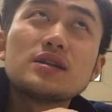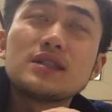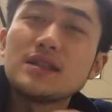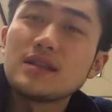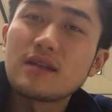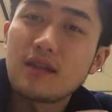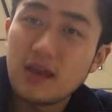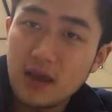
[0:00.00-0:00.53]

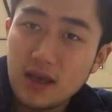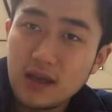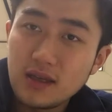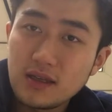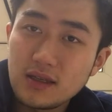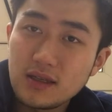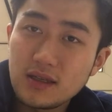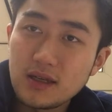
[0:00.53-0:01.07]
did
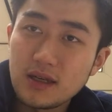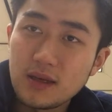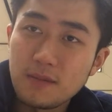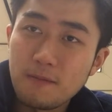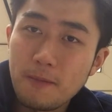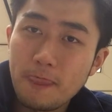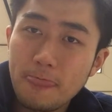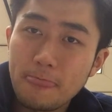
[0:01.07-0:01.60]
they
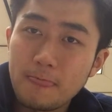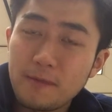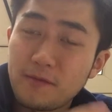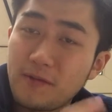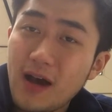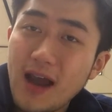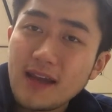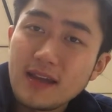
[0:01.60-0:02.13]

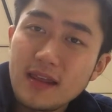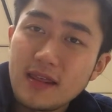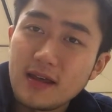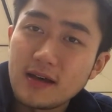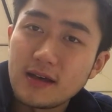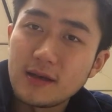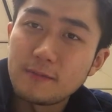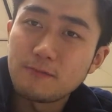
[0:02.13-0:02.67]
find
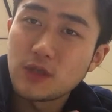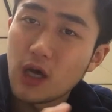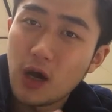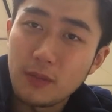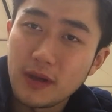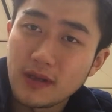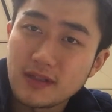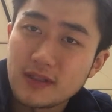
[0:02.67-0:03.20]
the
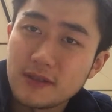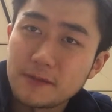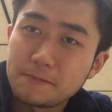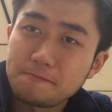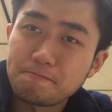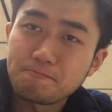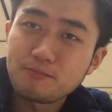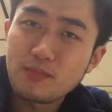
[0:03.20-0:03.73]
topics,
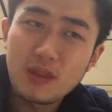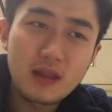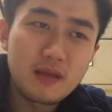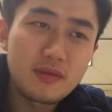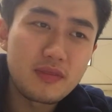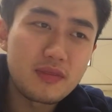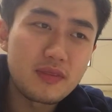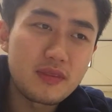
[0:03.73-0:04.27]

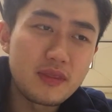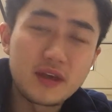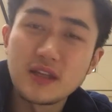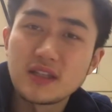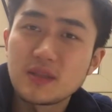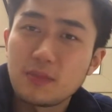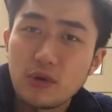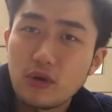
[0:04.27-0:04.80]
the
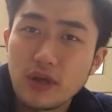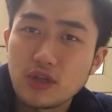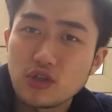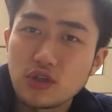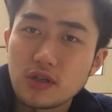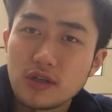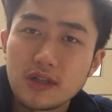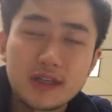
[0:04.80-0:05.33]

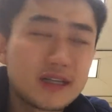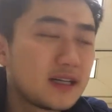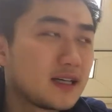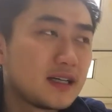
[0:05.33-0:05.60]
inspiration,